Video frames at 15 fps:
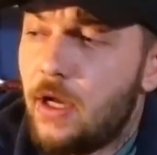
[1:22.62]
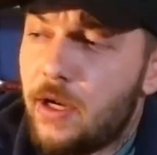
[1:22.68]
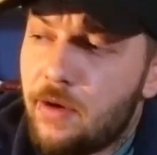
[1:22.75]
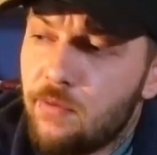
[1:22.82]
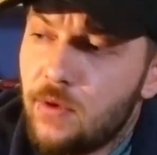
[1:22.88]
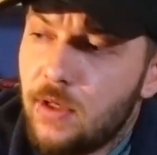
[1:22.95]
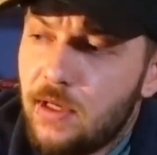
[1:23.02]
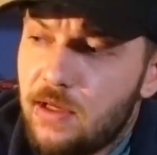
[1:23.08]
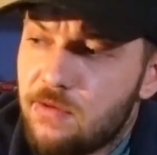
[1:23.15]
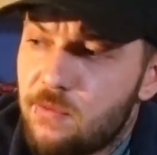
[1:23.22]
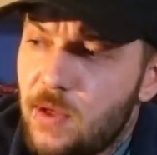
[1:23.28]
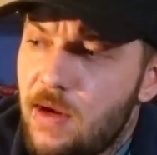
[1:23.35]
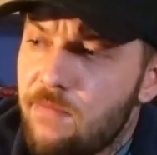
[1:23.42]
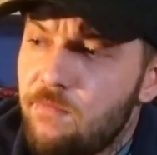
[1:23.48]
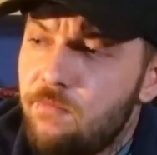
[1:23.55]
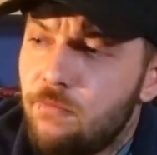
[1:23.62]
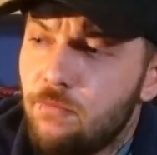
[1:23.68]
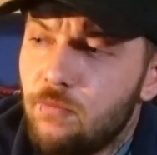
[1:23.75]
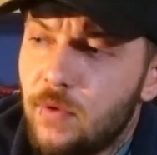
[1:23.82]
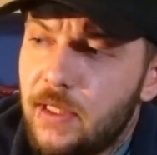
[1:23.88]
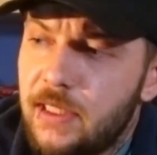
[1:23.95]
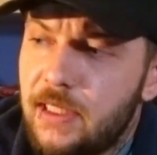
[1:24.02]
And I've realised
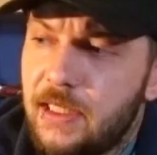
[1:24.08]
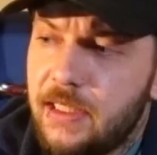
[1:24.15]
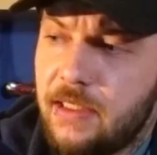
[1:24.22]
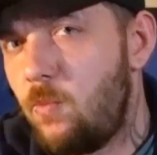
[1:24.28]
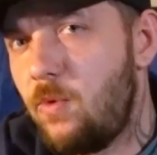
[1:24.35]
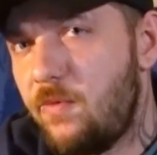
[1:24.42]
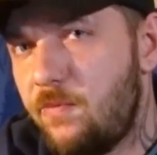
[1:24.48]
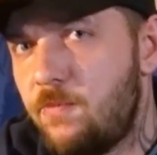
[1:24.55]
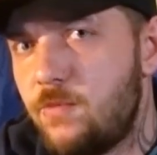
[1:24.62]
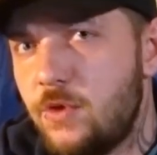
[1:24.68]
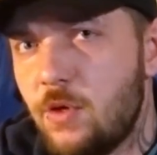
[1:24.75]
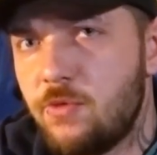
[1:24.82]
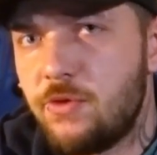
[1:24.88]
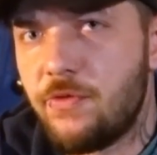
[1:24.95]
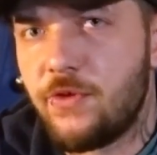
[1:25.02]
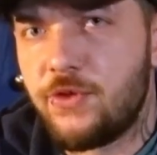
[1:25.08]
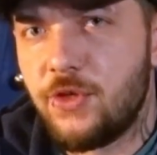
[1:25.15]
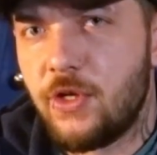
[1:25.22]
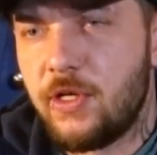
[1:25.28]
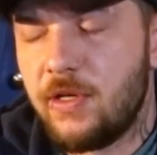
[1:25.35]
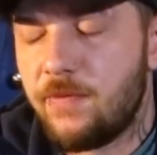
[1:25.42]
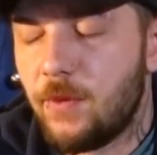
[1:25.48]
we've showed you the
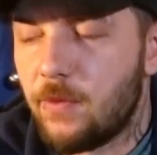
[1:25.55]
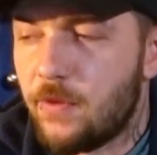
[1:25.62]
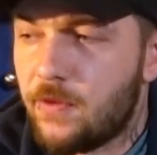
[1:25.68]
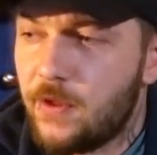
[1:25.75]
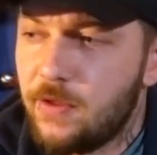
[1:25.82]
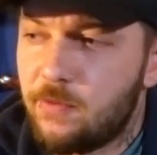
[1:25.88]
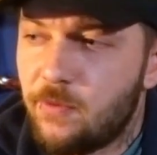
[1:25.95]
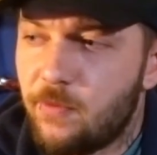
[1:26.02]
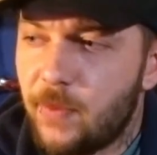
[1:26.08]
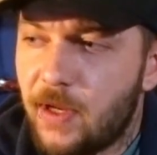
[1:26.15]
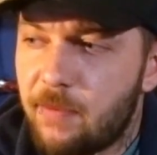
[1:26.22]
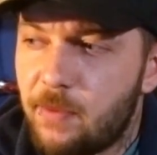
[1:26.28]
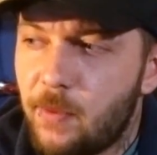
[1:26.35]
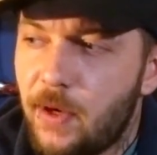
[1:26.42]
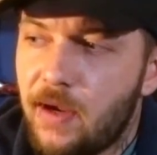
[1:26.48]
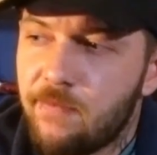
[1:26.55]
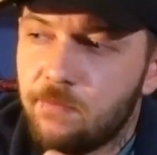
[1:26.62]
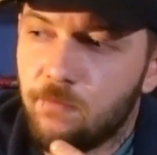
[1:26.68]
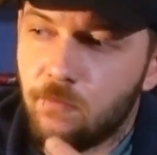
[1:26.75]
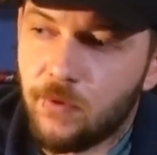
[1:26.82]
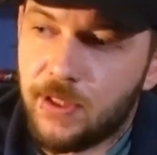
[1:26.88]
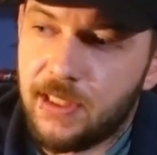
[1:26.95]
journey of all the things we've made, but we
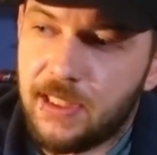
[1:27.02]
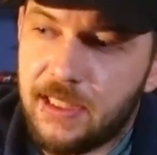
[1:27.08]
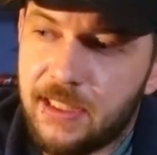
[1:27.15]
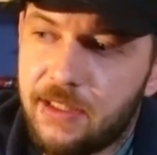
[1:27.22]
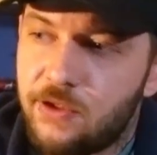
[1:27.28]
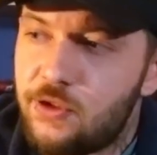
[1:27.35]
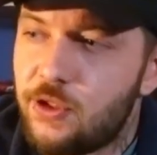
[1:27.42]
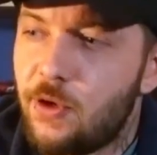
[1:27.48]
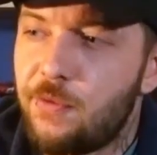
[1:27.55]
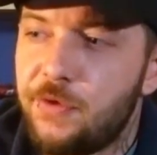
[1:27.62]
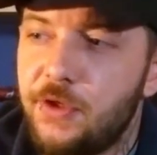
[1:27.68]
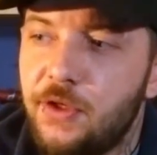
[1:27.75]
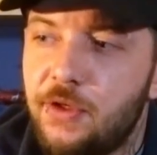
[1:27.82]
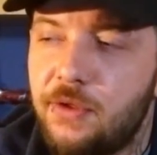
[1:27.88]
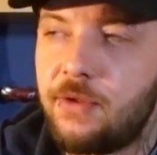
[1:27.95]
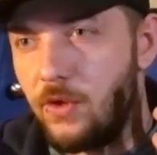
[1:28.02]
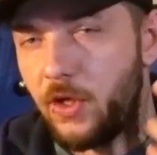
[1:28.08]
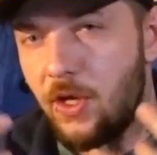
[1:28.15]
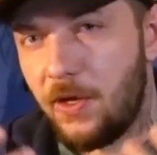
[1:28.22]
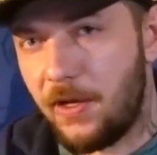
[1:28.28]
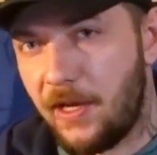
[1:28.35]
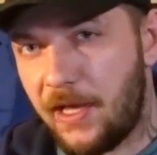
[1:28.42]
haven't really shown you the
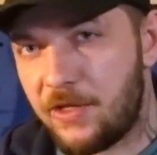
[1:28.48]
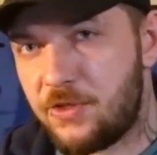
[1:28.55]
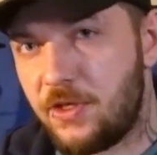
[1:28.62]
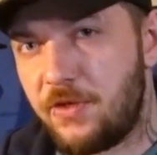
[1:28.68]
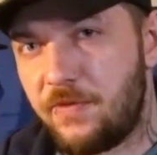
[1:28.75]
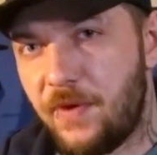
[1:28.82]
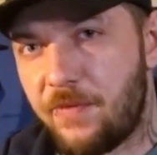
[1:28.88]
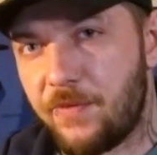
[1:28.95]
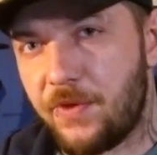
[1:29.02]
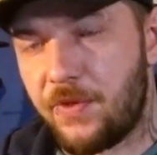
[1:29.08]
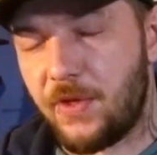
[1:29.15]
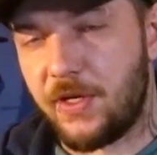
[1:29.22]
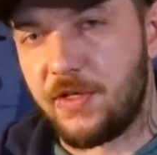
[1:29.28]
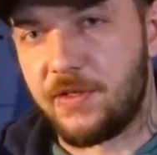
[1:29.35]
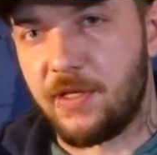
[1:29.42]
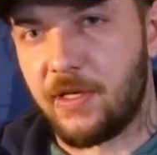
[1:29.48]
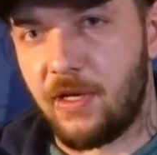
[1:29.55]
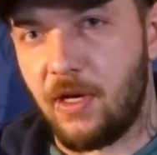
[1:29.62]
collection of everything as it